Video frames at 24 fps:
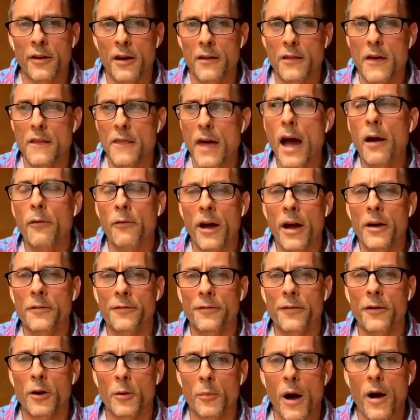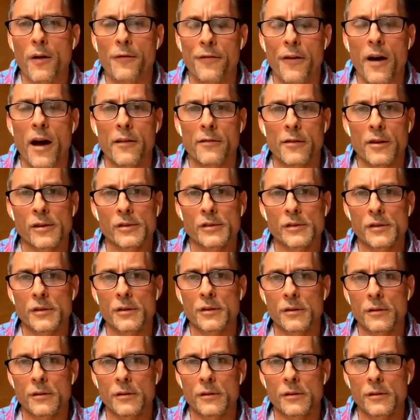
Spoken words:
and then that ran for about 5 years too.